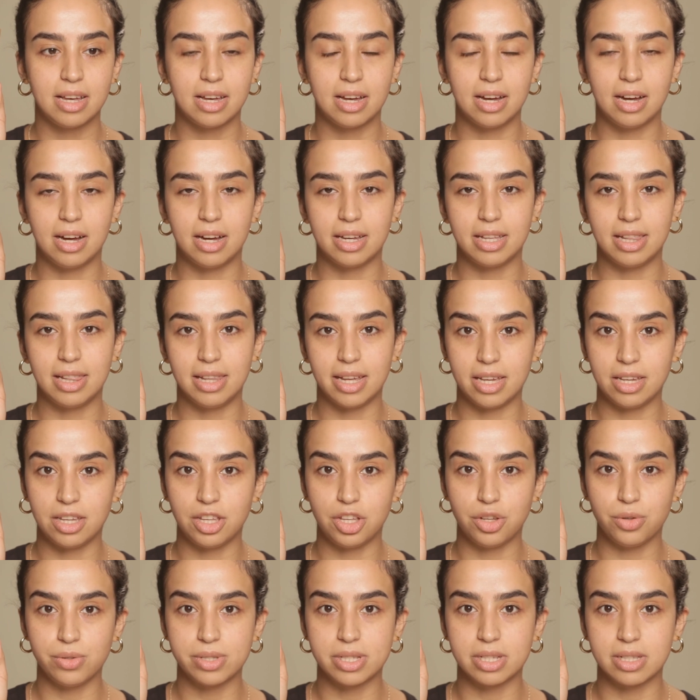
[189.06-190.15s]
I like
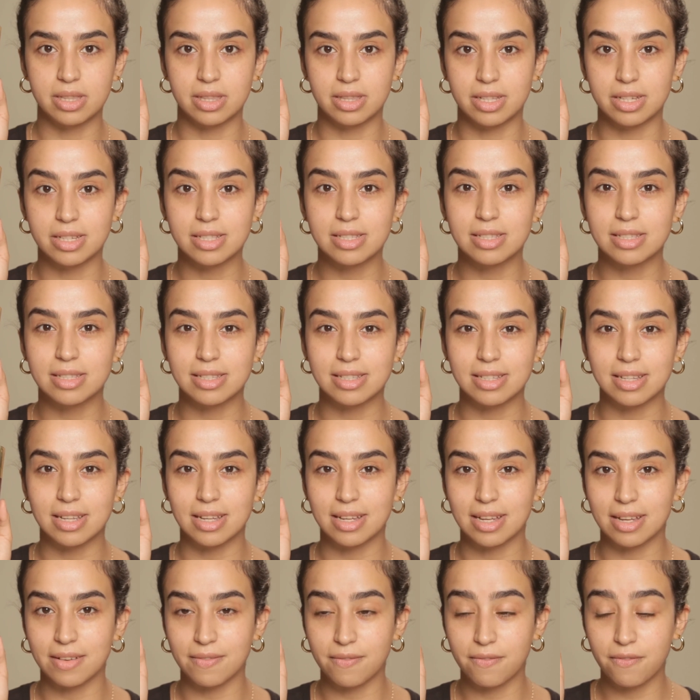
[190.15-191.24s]
using this
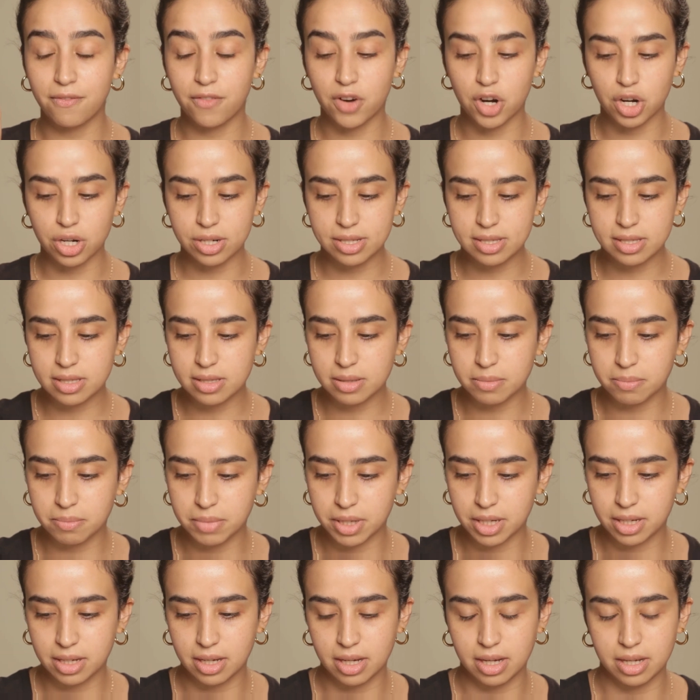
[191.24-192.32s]
first
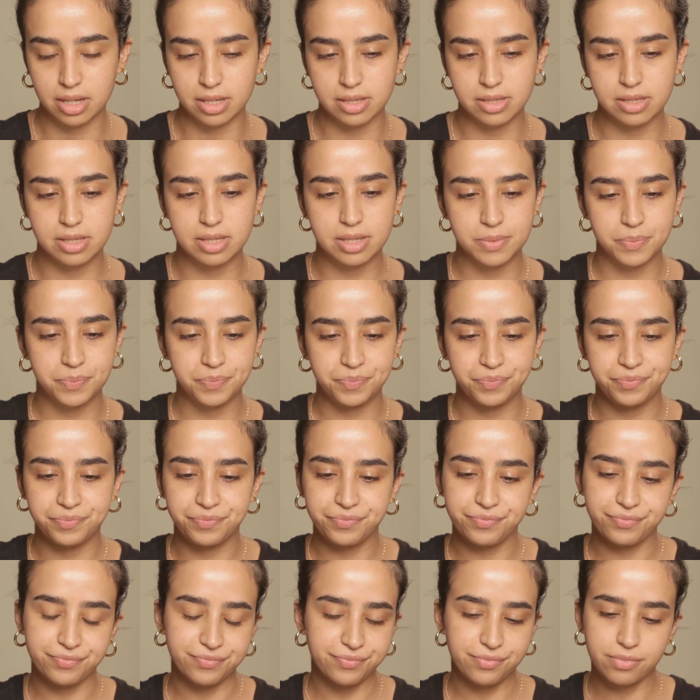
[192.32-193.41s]
because
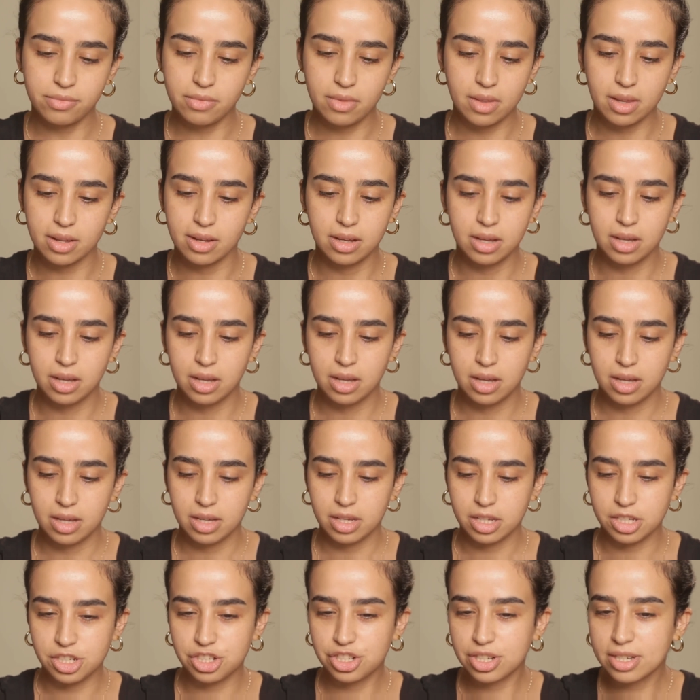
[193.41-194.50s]

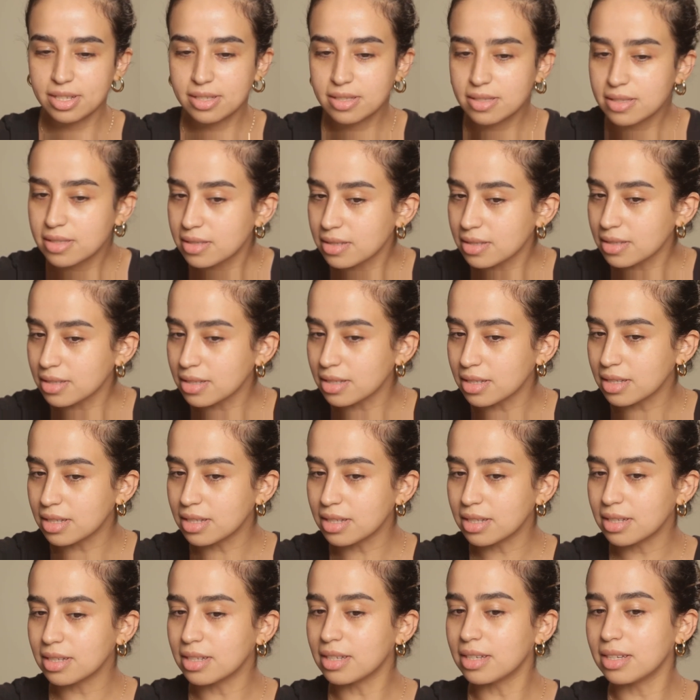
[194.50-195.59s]
it just
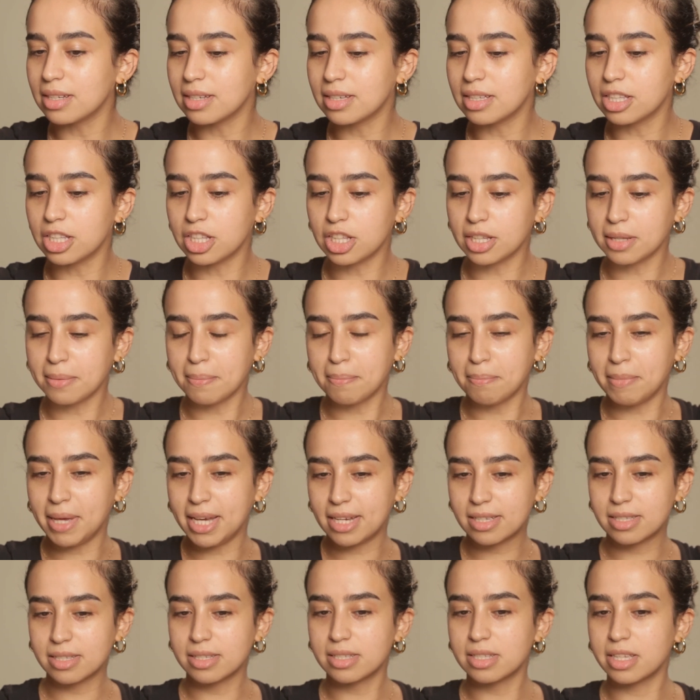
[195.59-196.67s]
makes
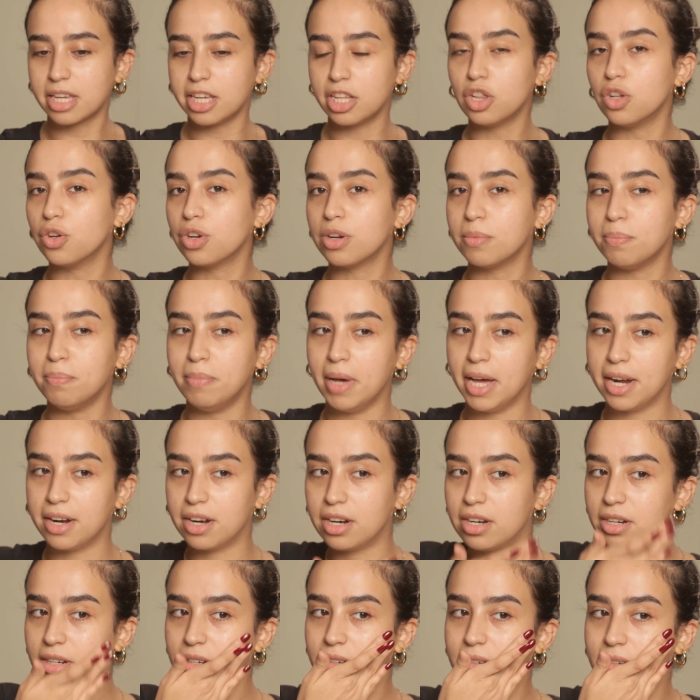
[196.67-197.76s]
the skin look
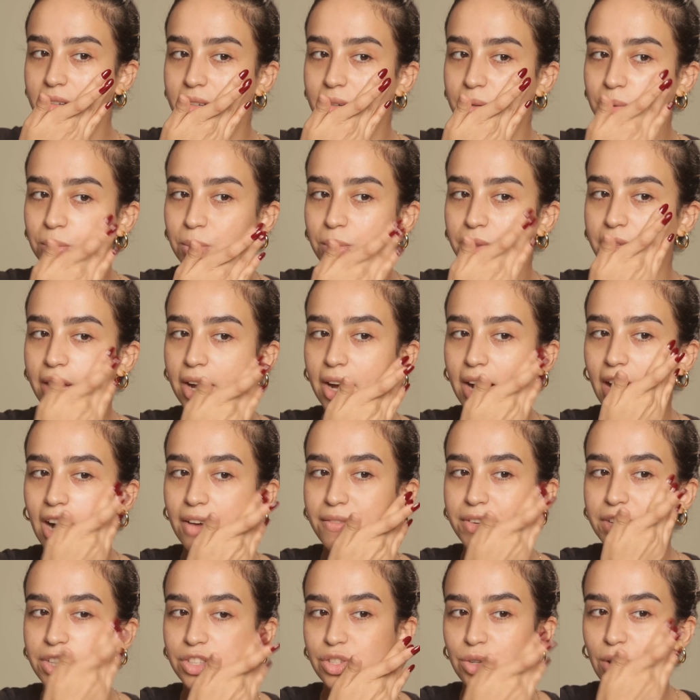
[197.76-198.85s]
better without
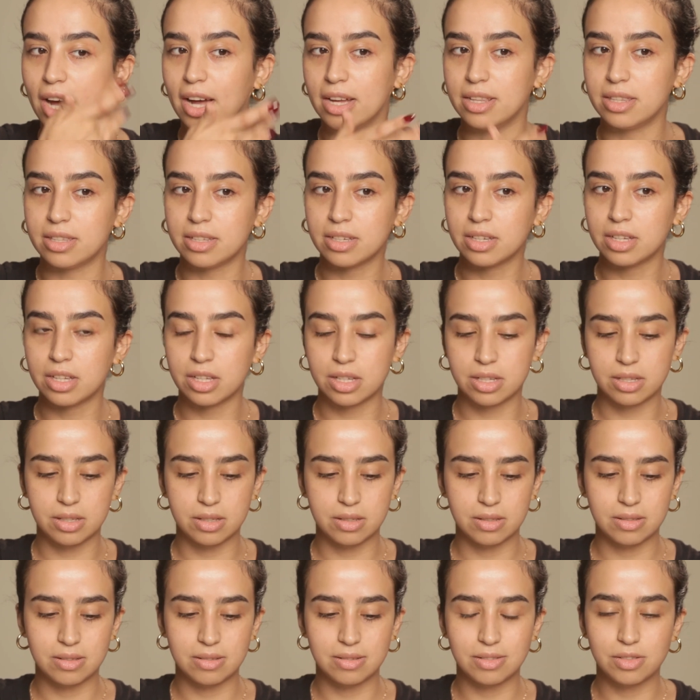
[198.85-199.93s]
having to add
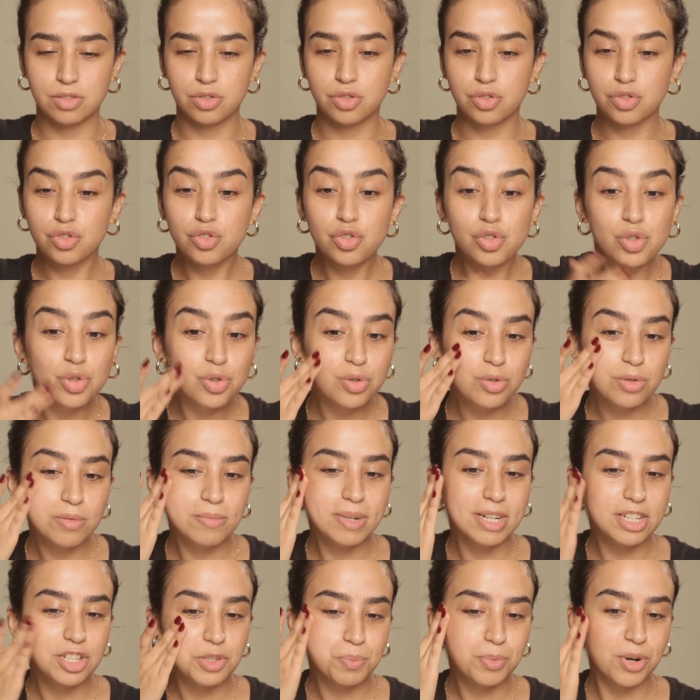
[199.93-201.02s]
too
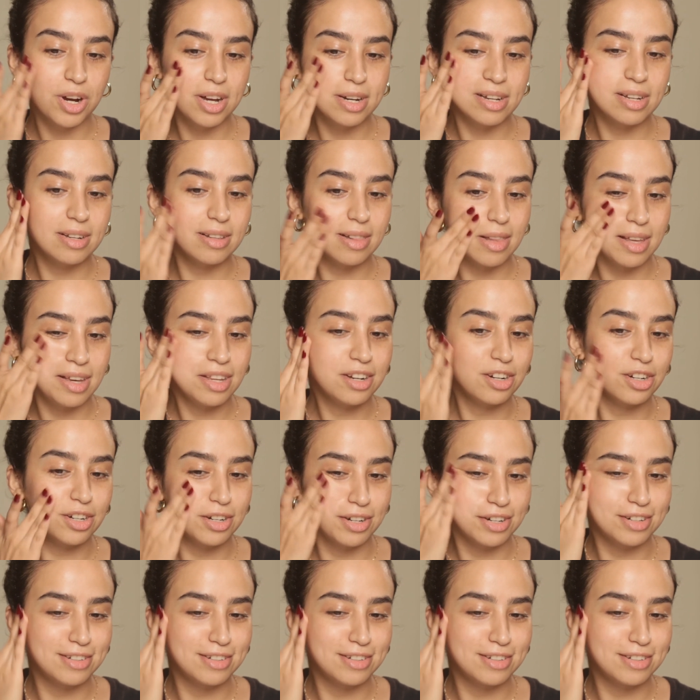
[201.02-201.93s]
much product later.